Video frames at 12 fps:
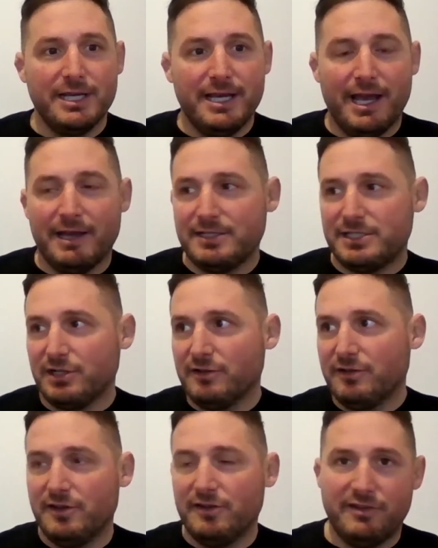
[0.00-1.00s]
I still
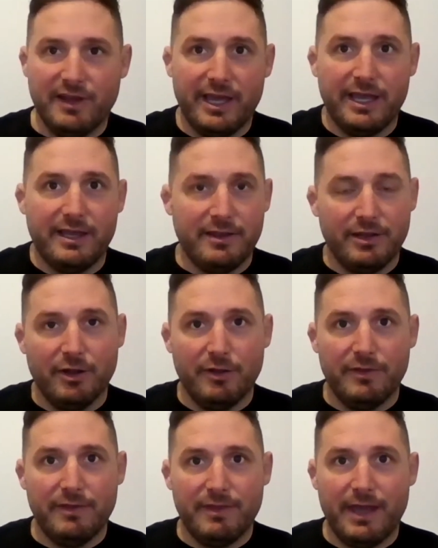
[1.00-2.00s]
to this day, you know,
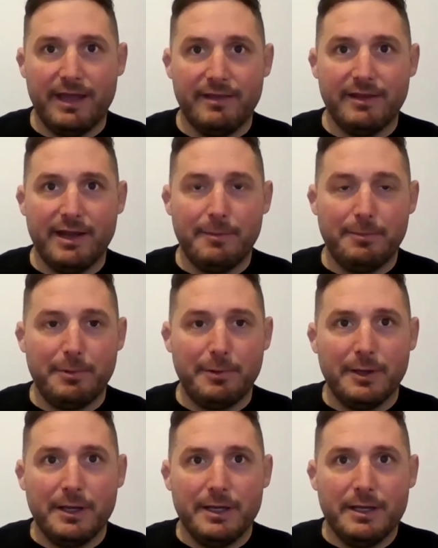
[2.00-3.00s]
they ended up
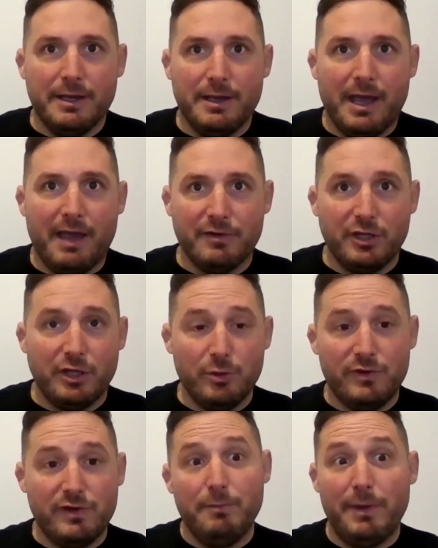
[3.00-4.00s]
having a
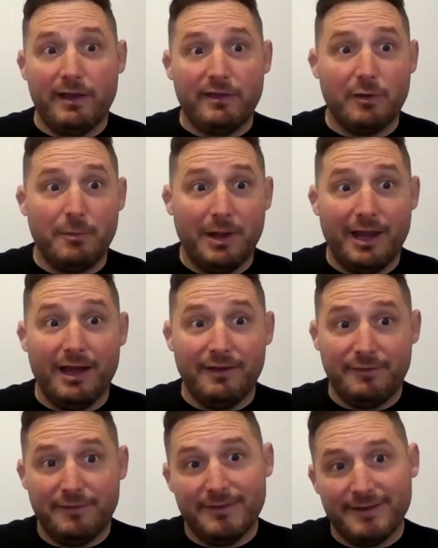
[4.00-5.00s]
huge impact on my
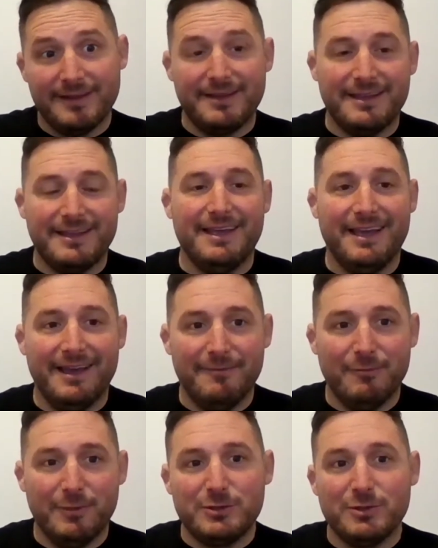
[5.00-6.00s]
life
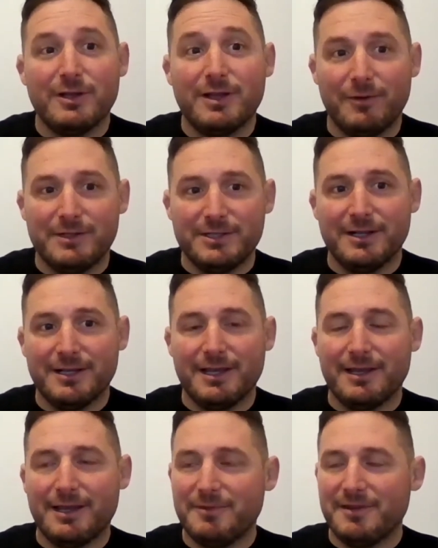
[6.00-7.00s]
um, which will which I'll
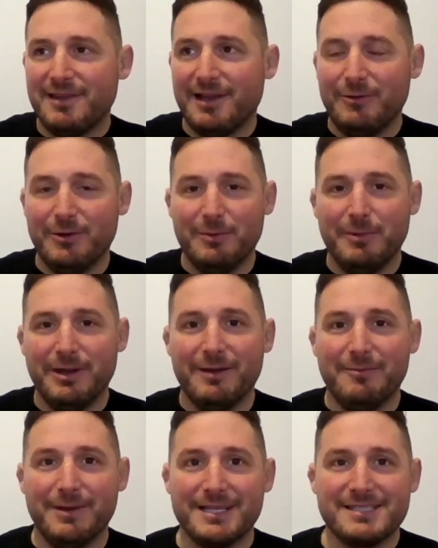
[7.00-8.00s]
come to tell you in a minute.
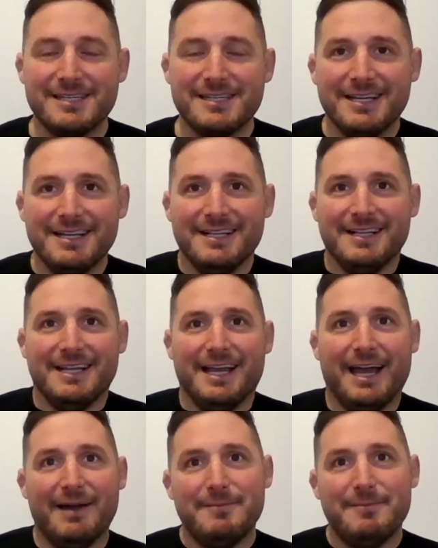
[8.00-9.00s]
But
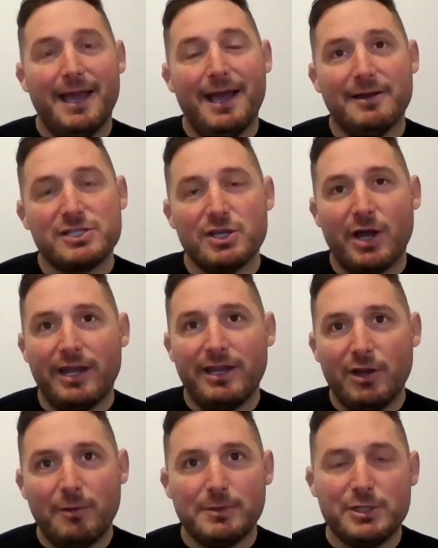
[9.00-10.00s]
um, yeah, so I had
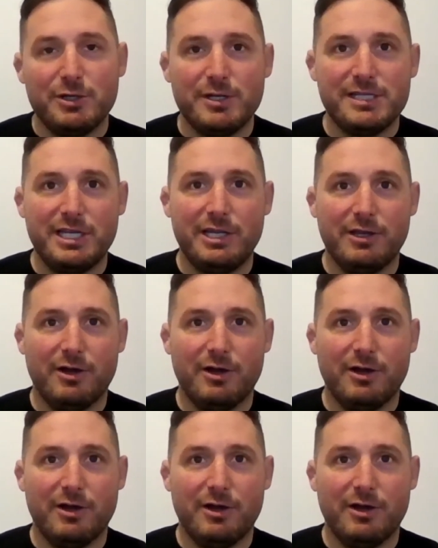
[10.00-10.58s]
an opportunity